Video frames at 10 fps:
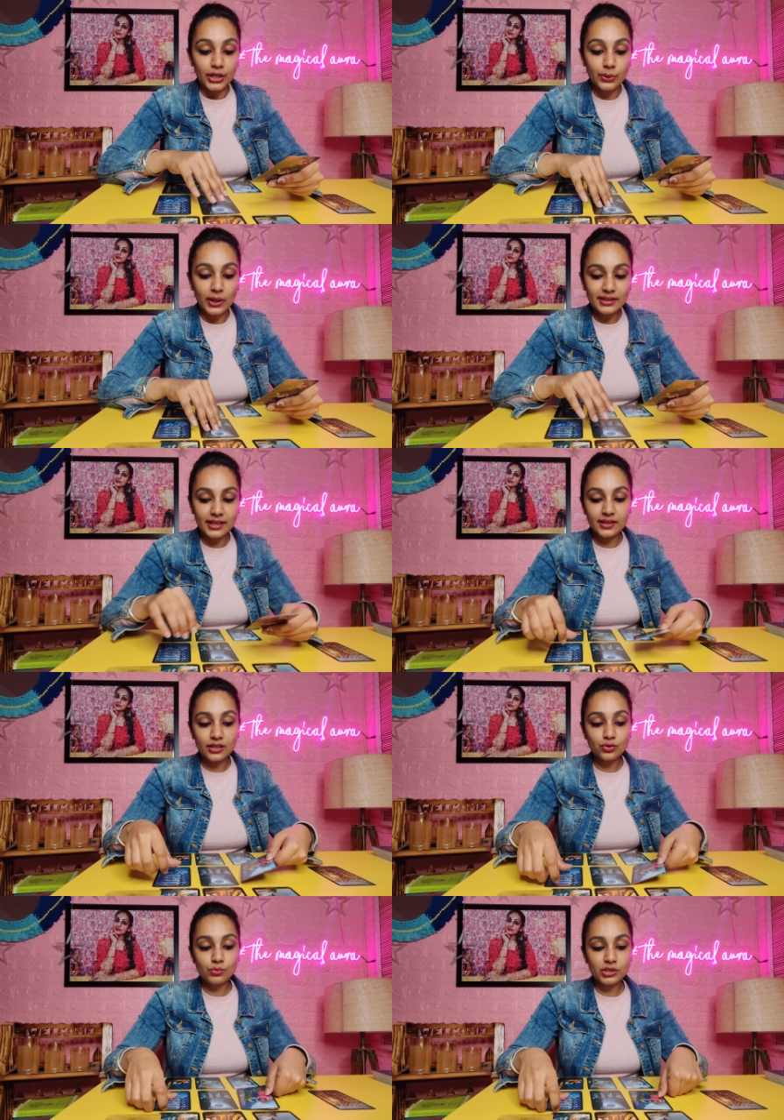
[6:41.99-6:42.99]
You are
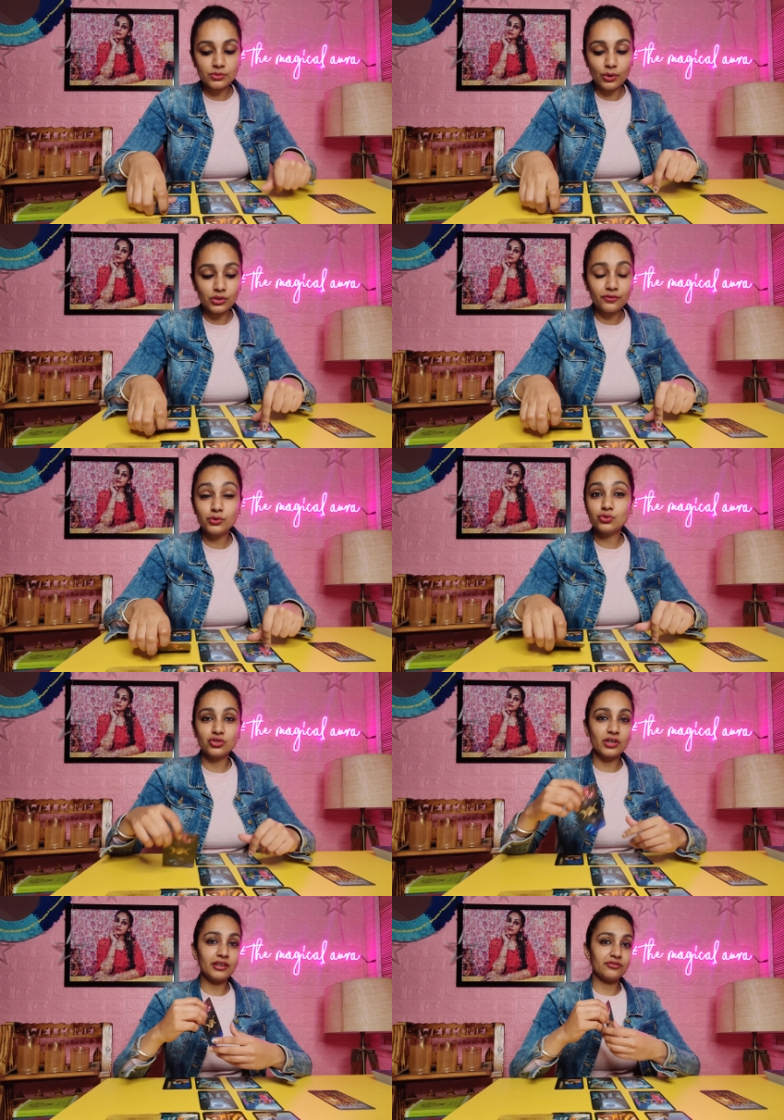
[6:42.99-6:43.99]
thinking too much about the
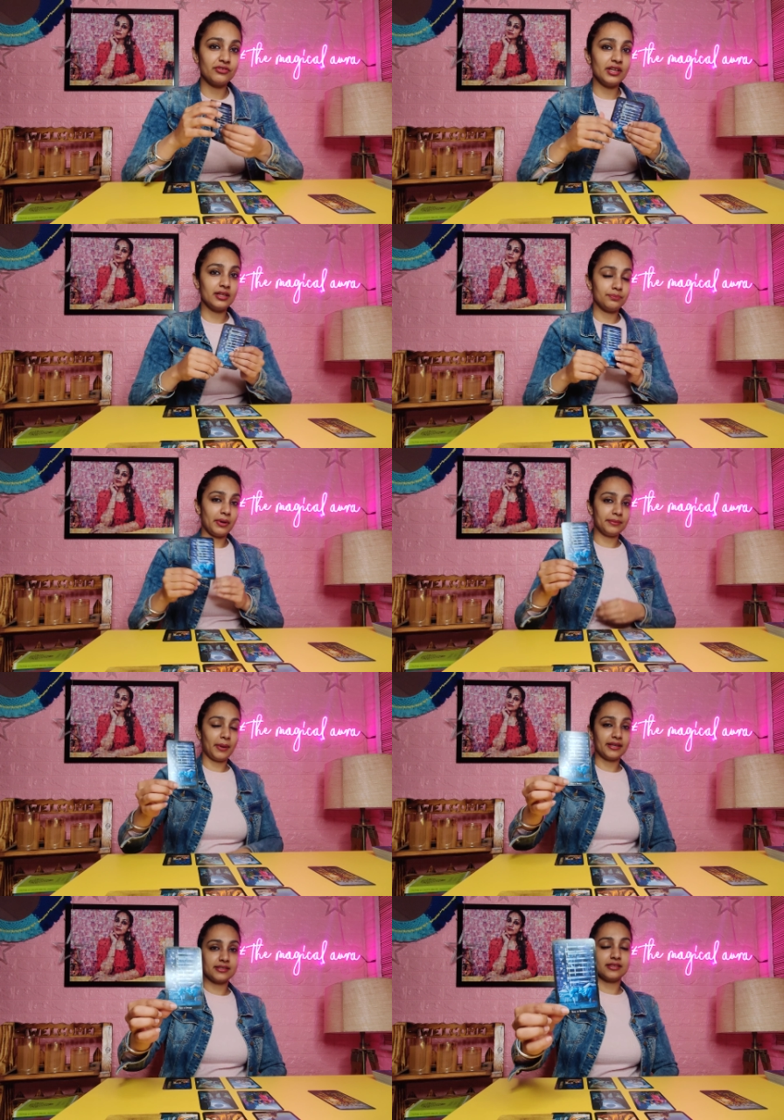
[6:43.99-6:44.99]
future, I feel, by
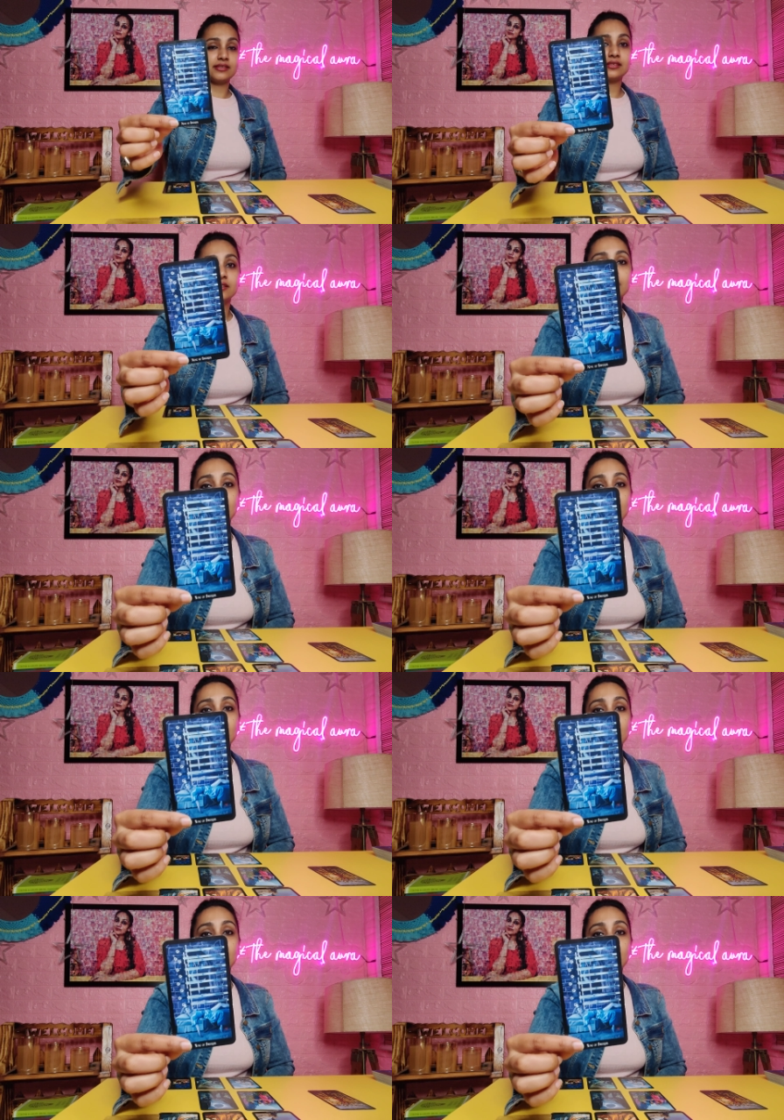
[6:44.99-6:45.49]
Pisces.